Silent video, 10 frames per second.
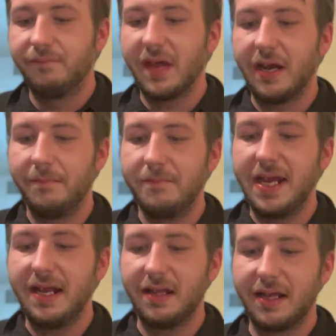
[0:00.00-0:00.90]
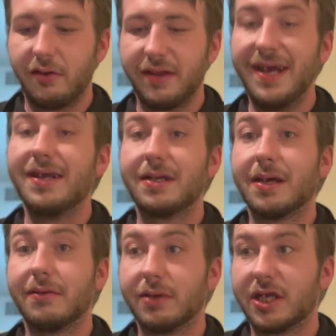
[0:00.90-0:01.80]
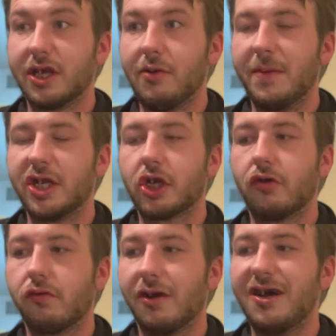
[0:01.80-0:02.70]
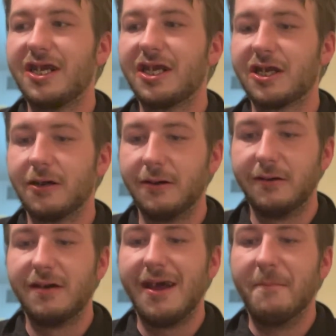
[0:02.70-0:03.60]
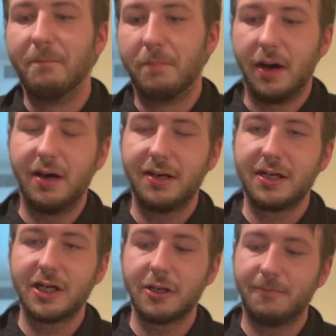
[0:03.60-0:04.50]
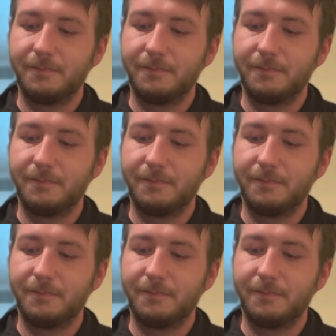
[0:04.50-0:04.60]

and immediately on the inside there was so much crust and bugs.